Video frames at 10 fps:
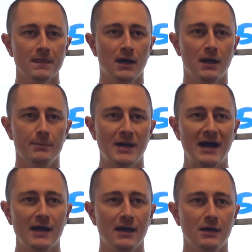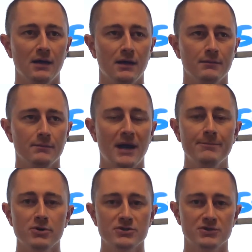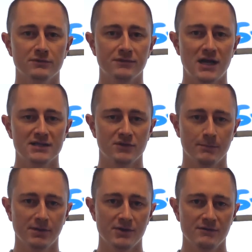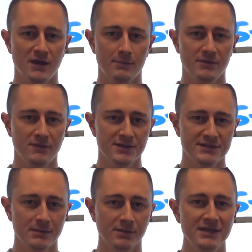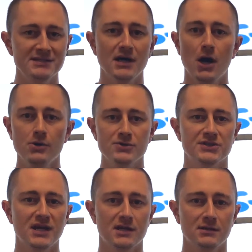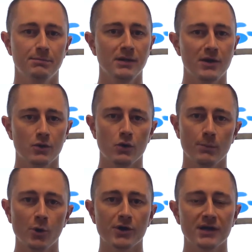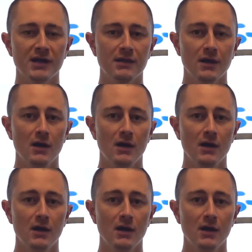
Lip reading: my personal philosophy on player development, very simply, is to understand the player who I'm working